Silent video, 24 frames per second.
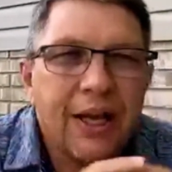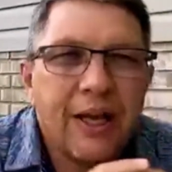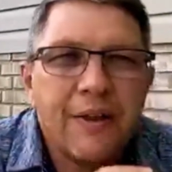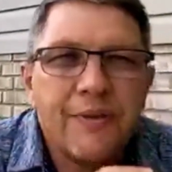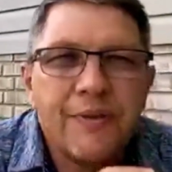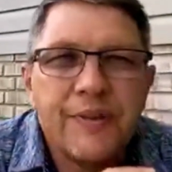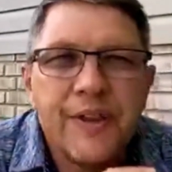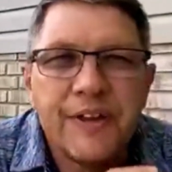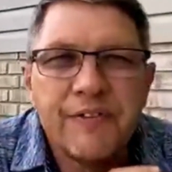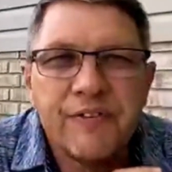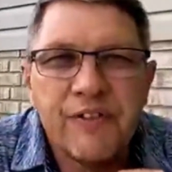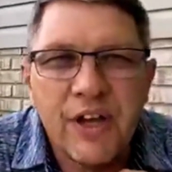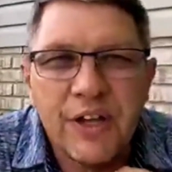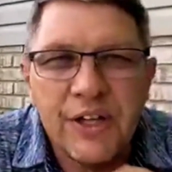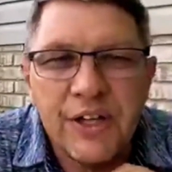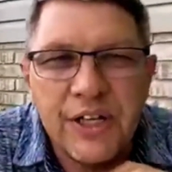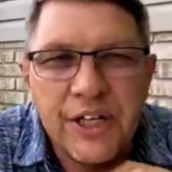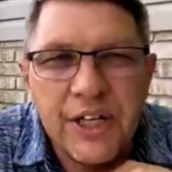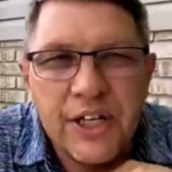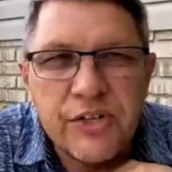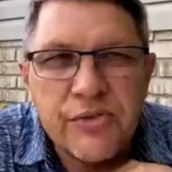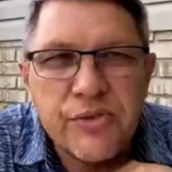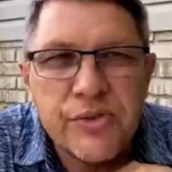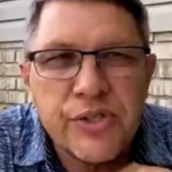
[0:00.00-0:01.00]
They've got
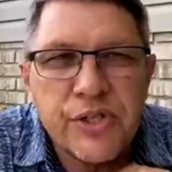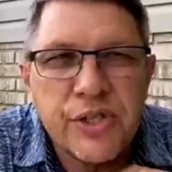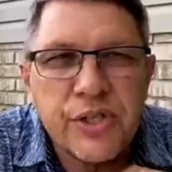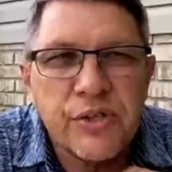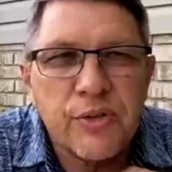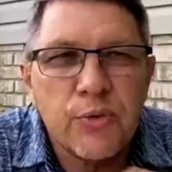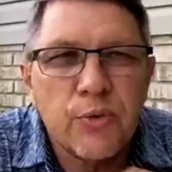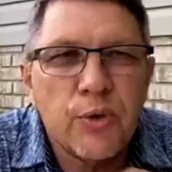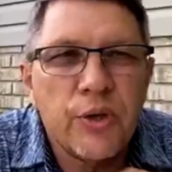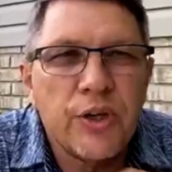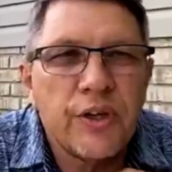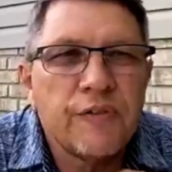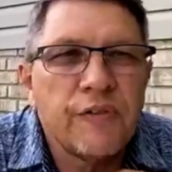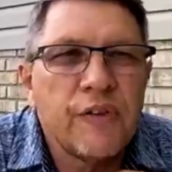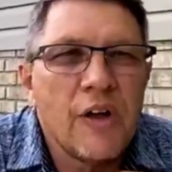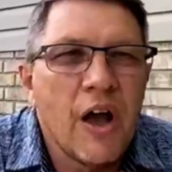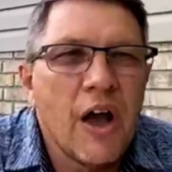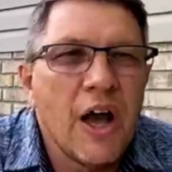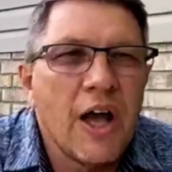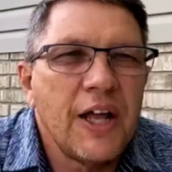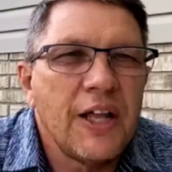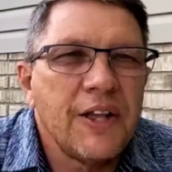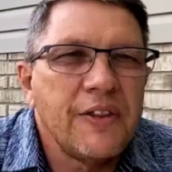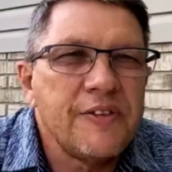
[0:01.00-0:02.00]
an interest in the Word of
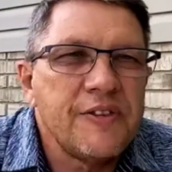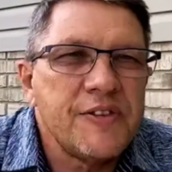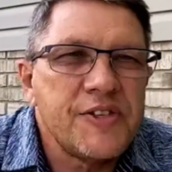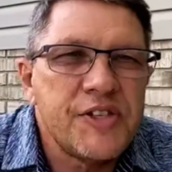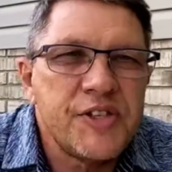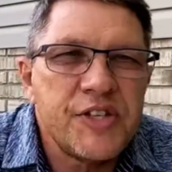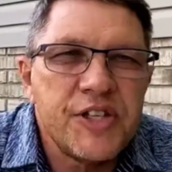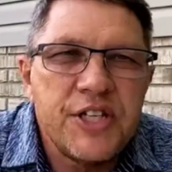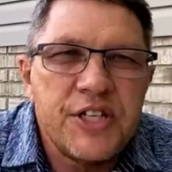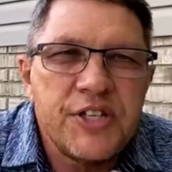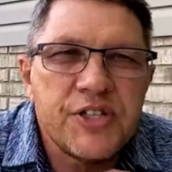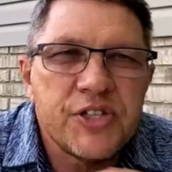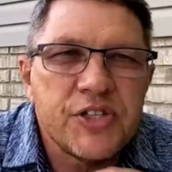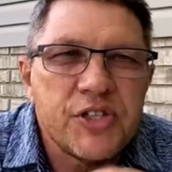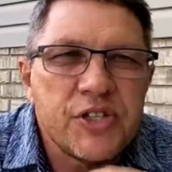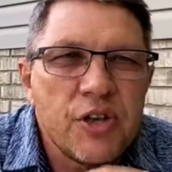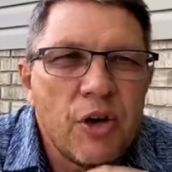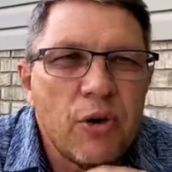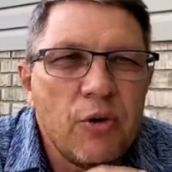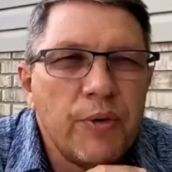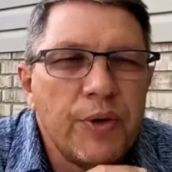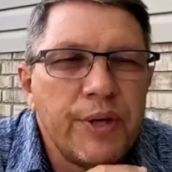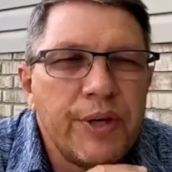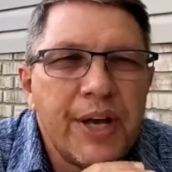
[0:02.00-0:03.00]
God. The seed
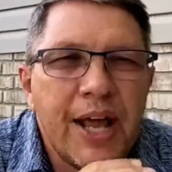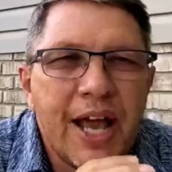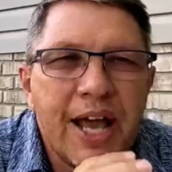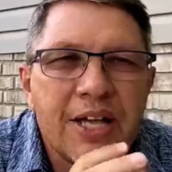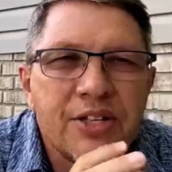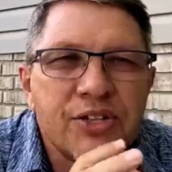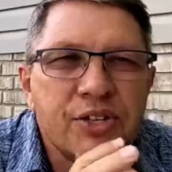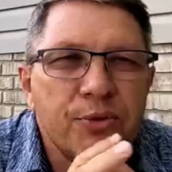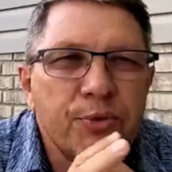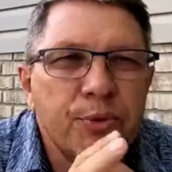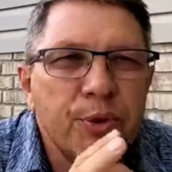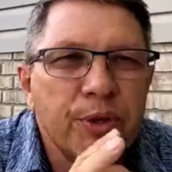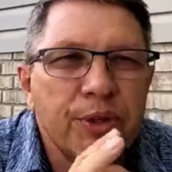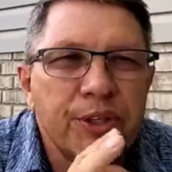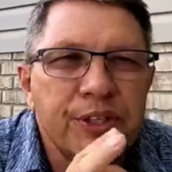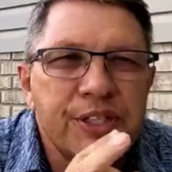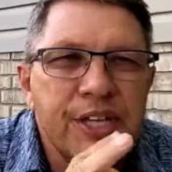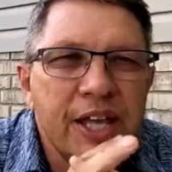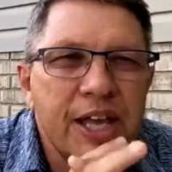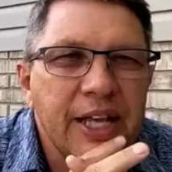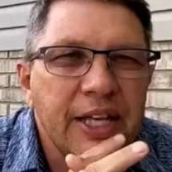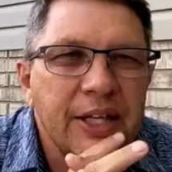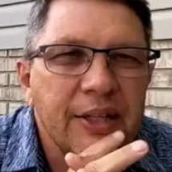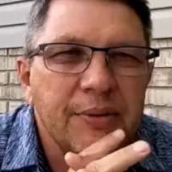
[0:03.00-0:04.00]
sown hasn't really
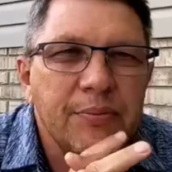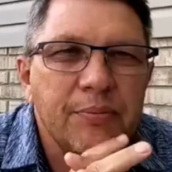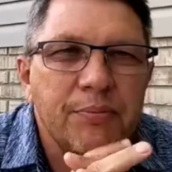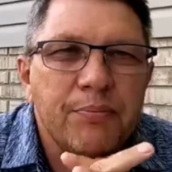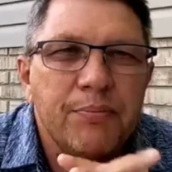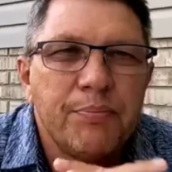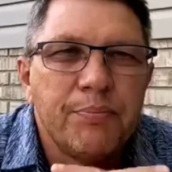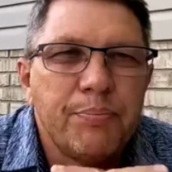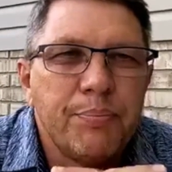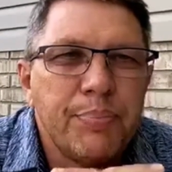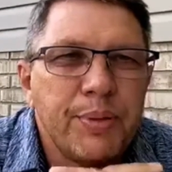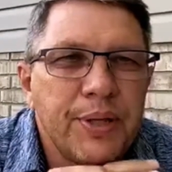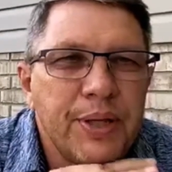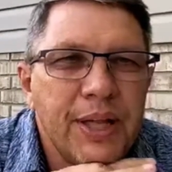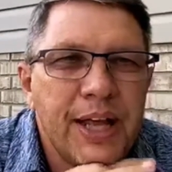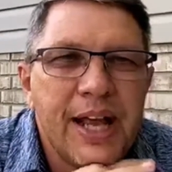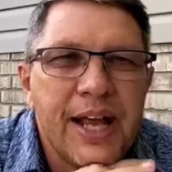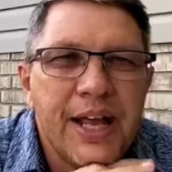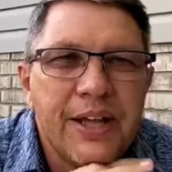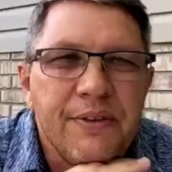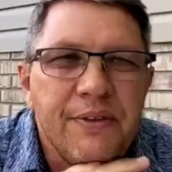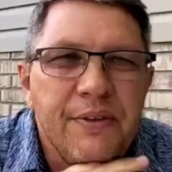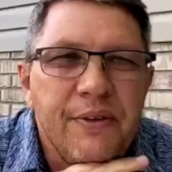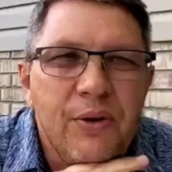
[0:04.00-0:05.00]
taken
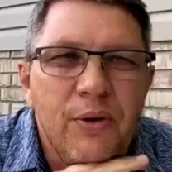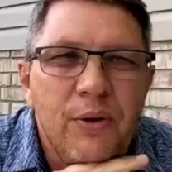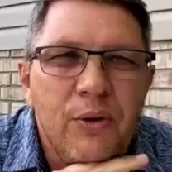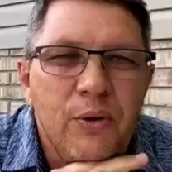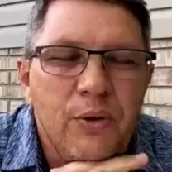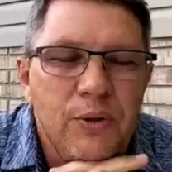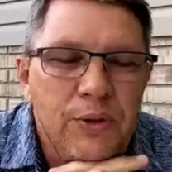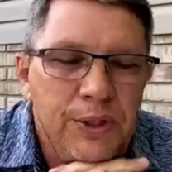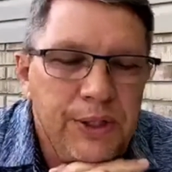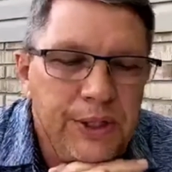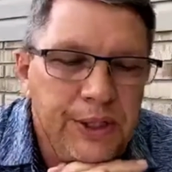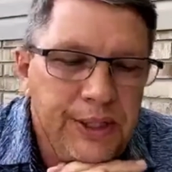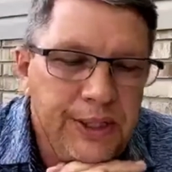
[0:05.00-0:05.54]
plant though.